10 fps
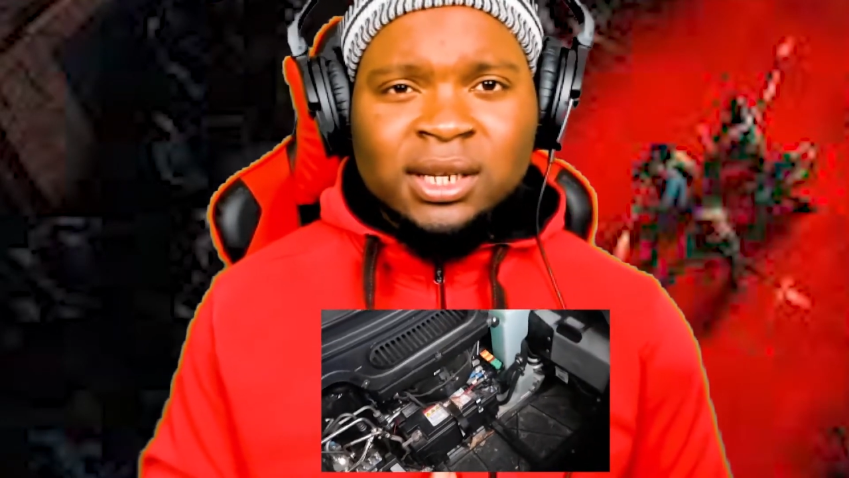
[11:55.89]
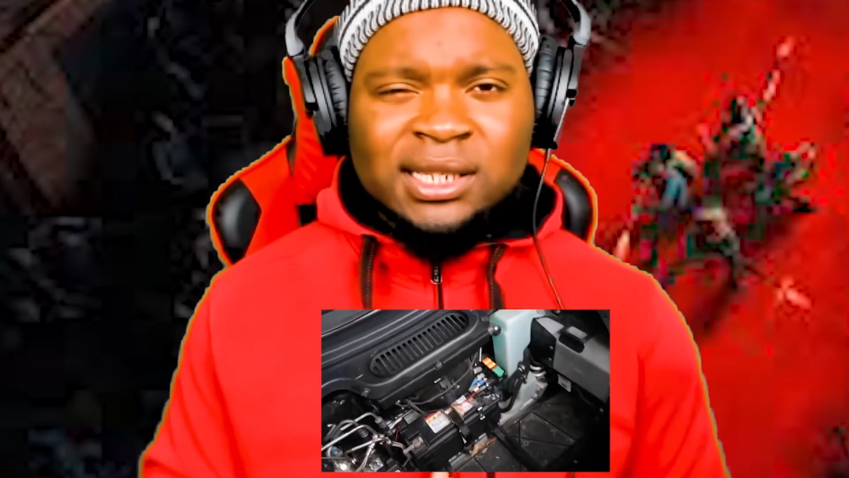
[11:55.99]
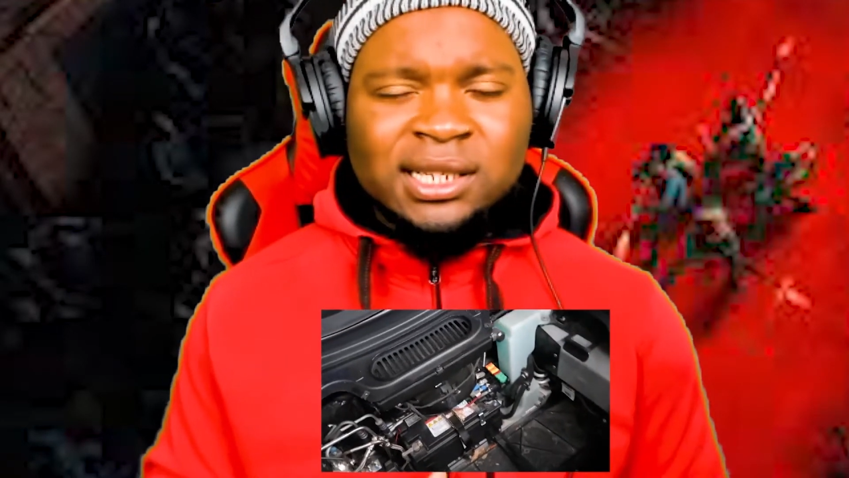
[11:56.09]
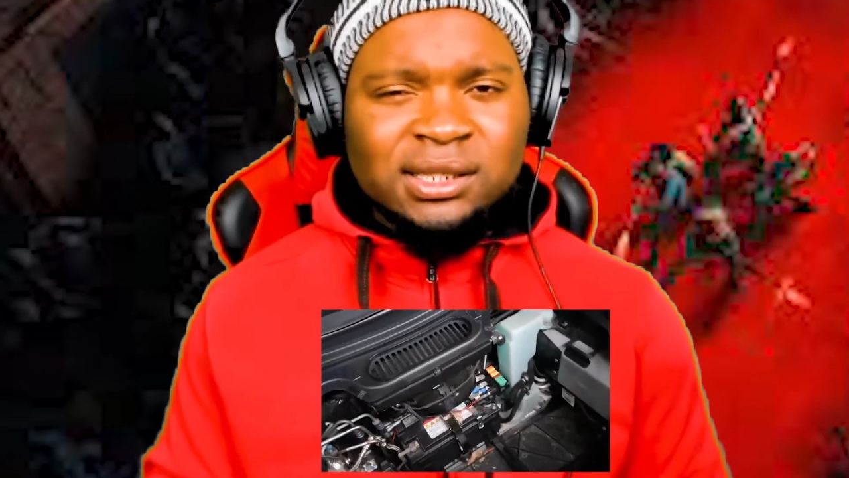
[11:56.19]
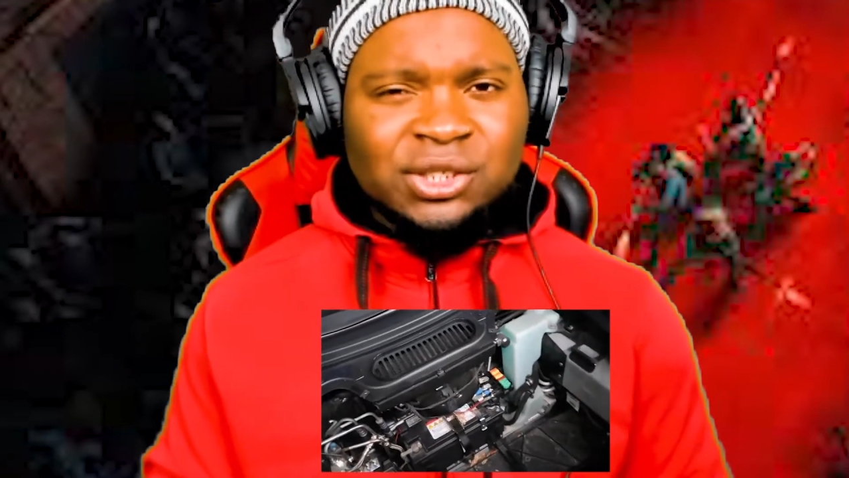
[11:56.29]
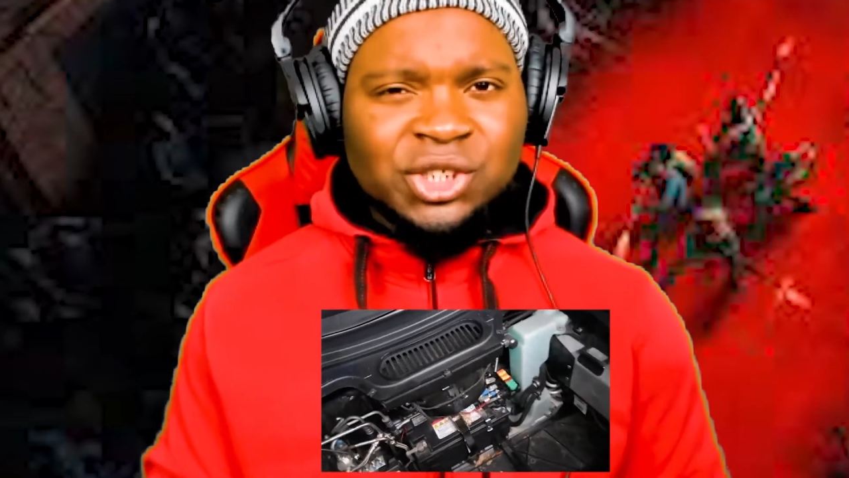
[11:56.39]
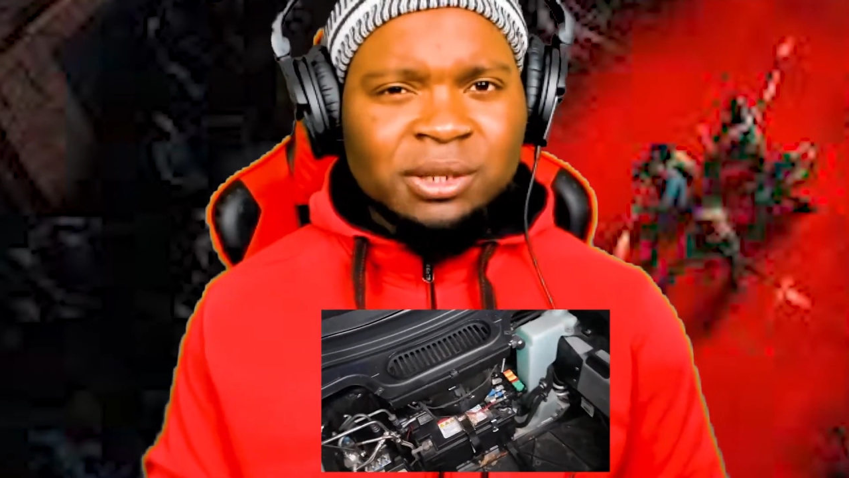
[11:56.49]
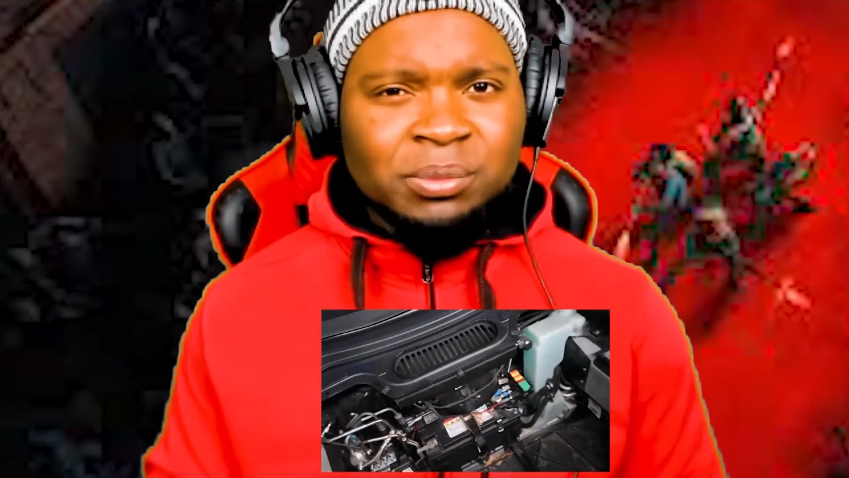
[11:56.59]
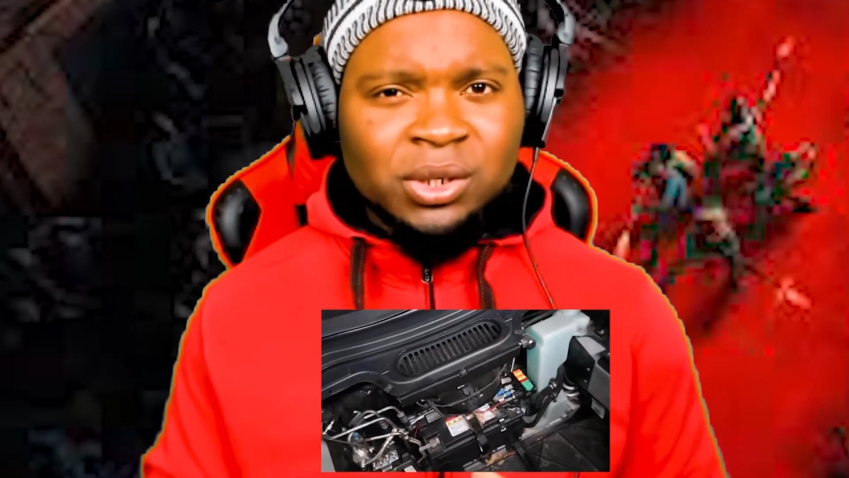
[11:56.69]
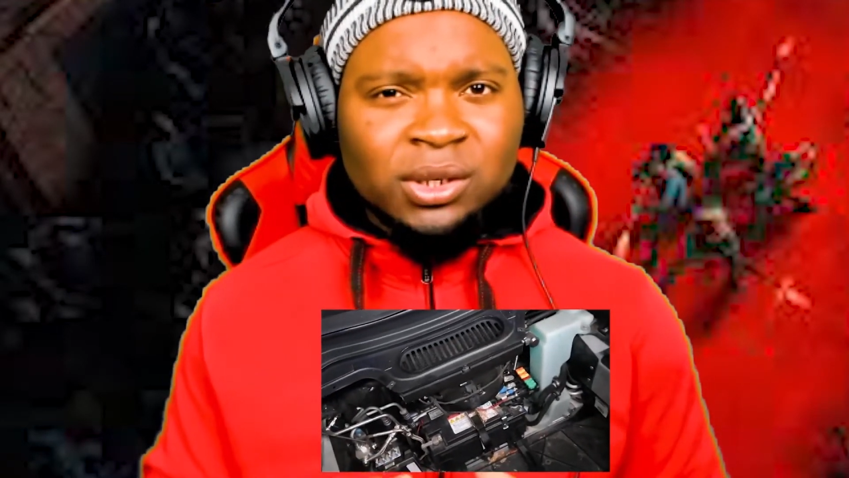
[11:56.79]
I think it's
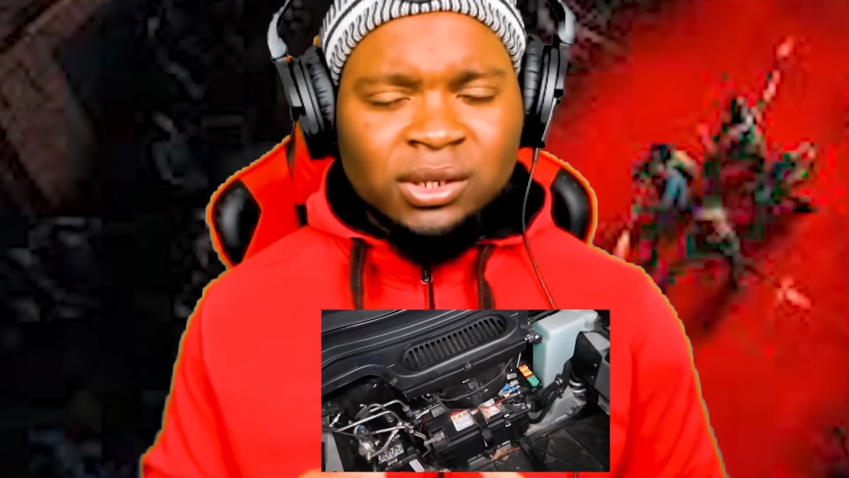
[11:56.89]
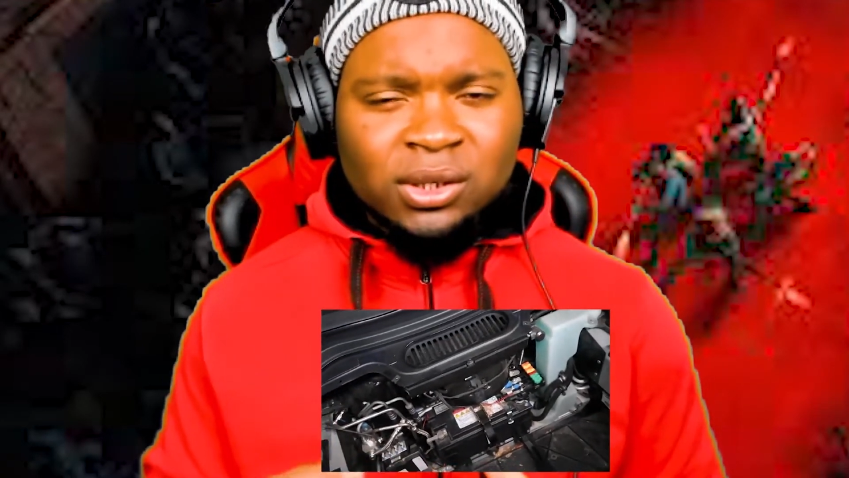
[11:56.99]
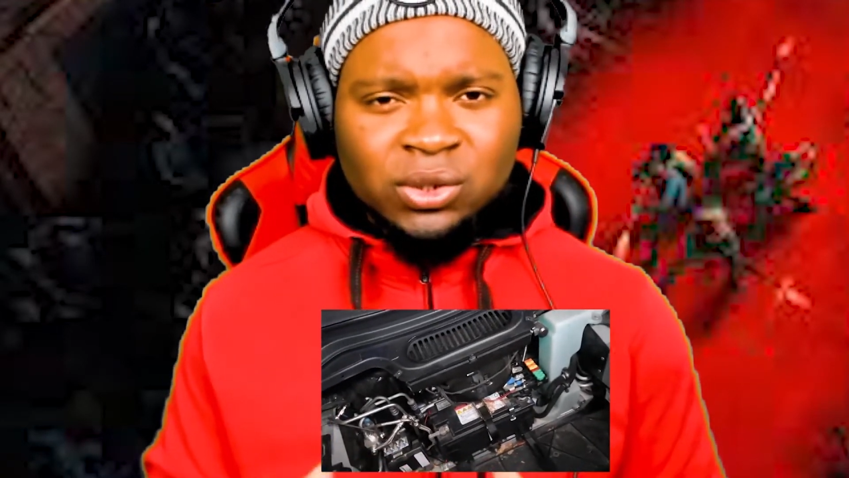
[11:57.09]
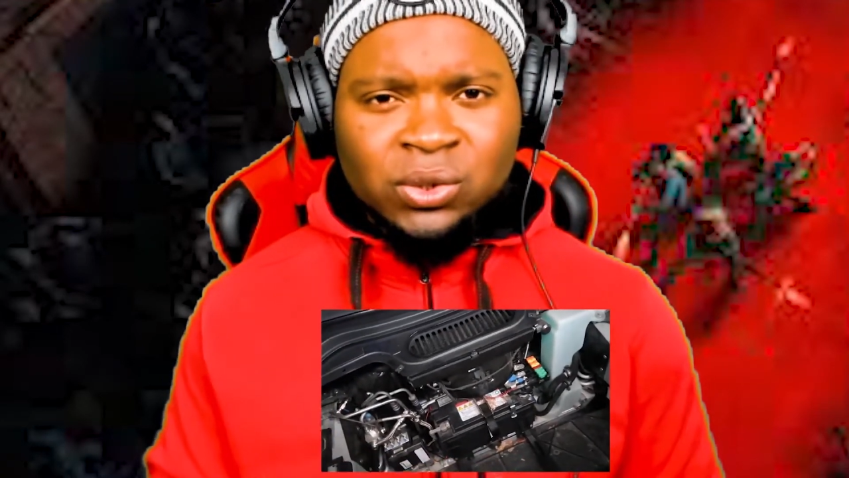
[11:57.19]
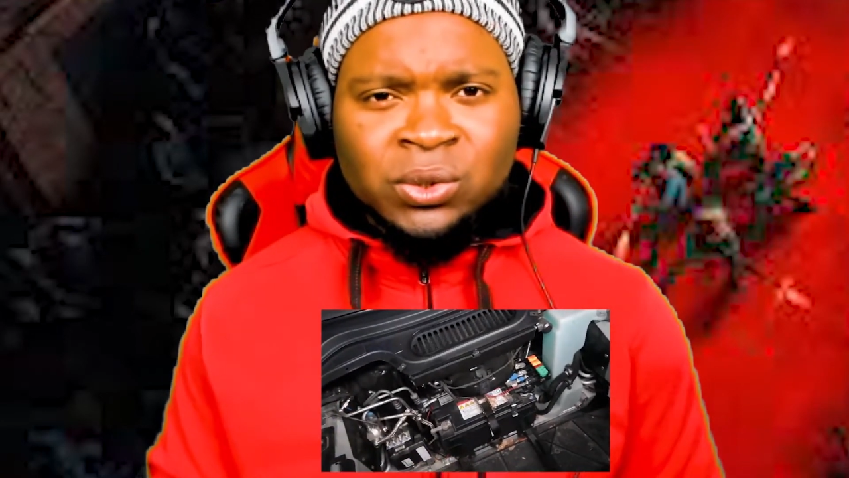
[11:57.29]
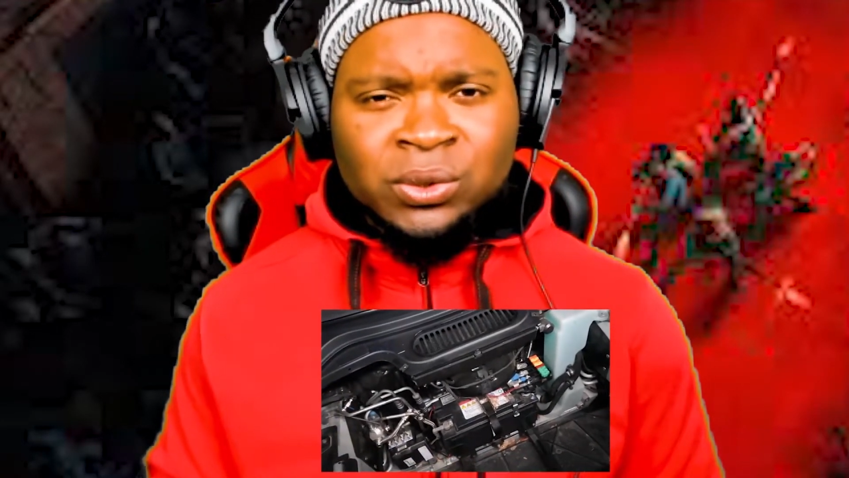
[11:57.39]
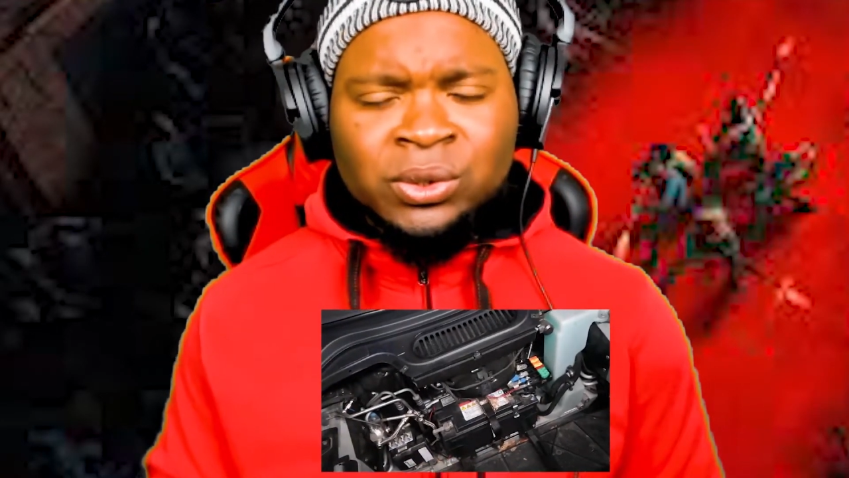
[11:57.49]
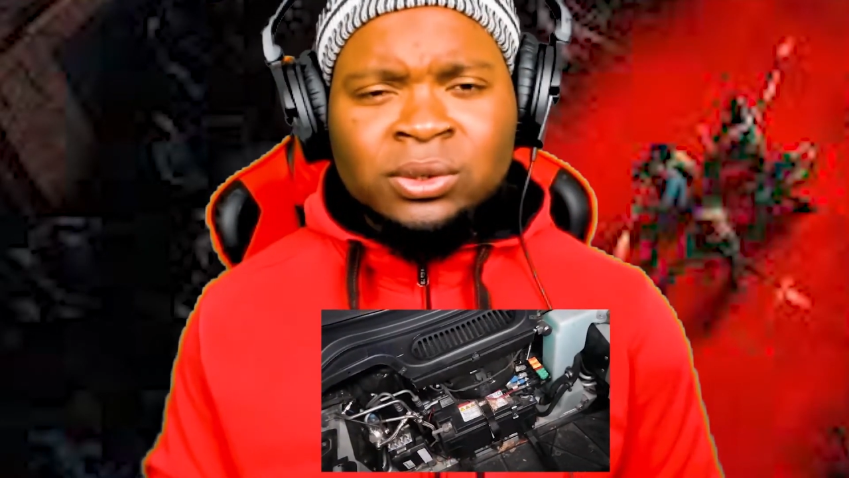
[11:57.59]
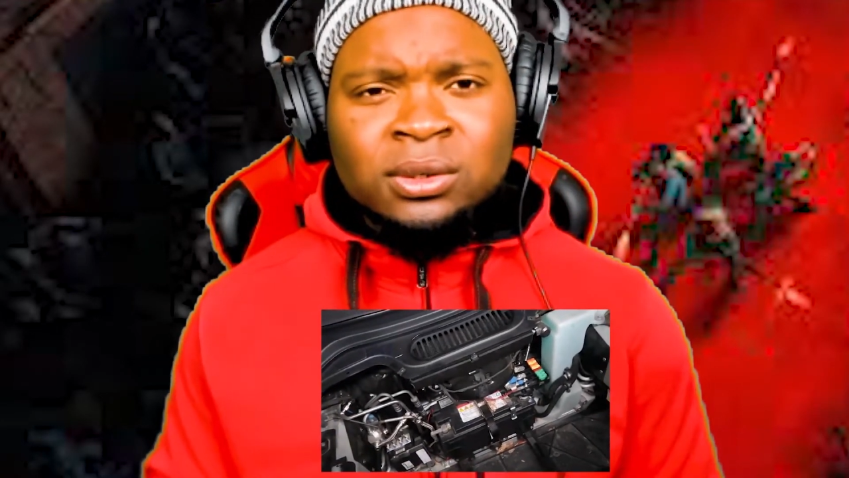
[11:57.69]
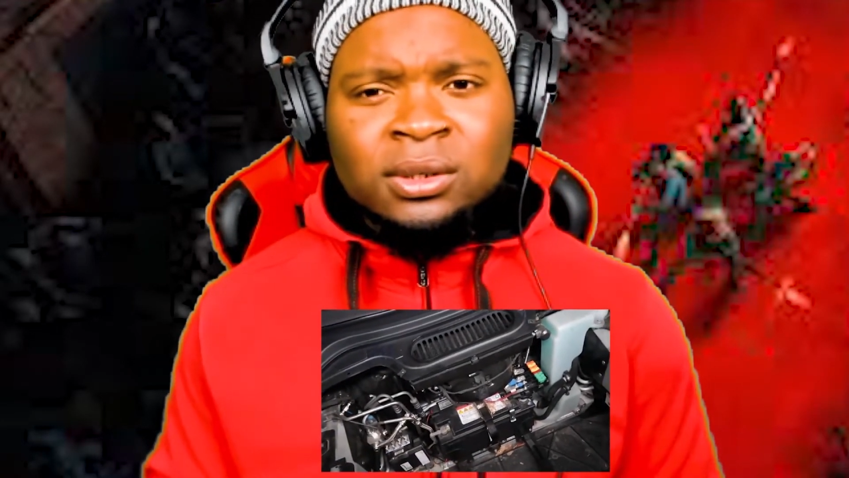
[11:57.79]
JP
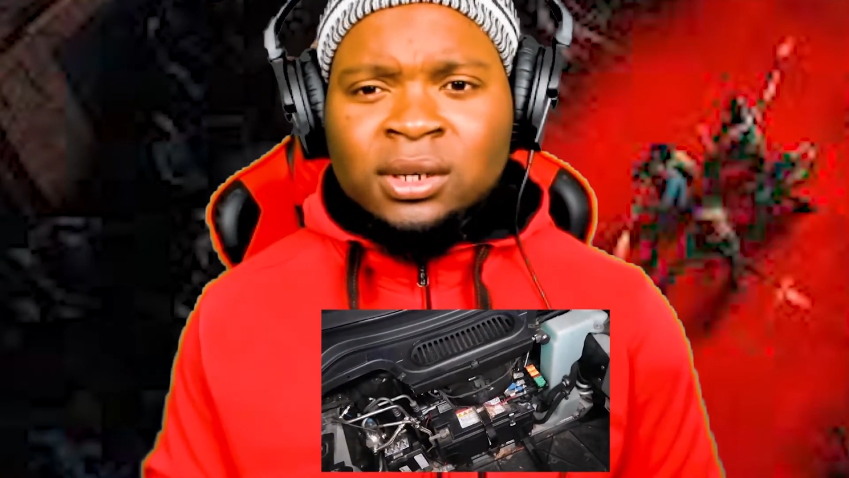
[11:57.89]
Euro.